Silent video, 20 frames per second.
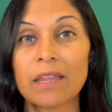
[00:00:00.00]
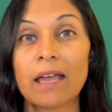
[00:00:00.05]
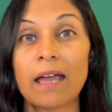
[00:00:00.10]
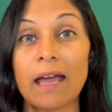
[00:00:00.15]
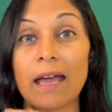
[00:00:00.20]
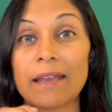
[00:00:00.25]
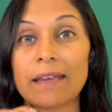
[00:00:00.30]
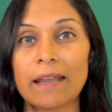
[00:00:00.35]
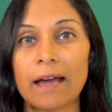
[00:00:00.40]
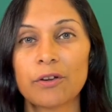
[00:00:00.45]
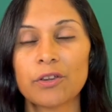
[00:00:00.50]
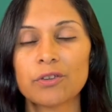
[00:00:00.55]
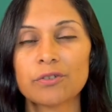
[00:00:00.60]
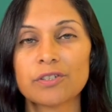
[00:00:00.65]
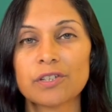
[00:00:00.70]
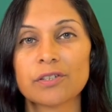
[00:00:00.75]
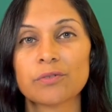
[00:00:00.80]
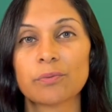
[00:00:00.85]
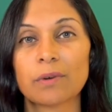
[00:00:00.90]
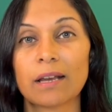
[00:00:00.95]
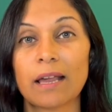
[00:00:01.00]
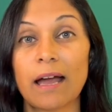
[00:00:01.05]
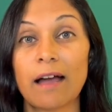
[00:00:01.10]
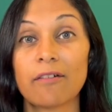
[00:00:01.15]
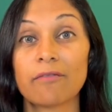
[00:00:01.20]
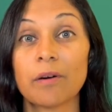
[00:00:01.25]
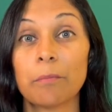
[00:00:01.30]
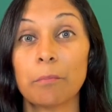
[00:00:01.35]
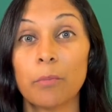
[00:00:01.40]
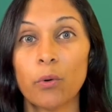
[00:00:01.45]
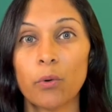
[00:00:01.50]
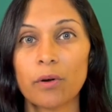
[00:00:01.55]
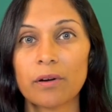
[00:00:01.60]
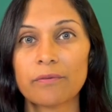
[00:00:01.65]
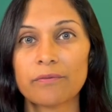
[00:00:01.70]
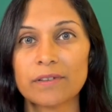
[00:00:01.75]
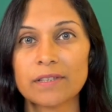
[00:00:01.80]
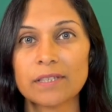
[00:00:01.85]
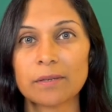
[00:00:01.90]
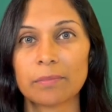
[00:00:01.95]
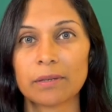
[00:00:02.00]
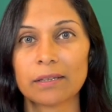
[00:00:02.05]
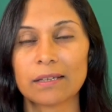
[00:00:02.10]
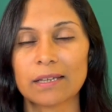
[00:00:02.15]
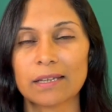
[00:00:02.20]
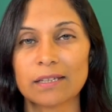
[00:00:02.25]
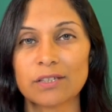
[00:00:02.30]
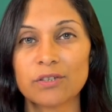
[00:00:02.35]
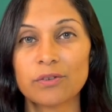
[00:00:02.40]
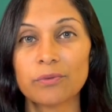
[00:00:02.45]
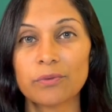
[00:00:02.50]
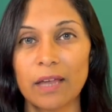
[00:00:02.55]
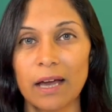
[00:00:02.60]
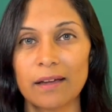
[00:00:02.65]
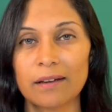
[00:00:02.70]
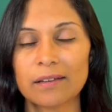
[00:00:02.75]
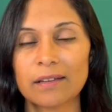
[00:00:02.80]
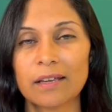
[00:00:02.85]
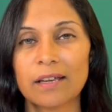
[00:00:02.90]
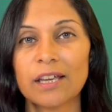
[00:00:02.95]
And now you just want to have more visibility to that.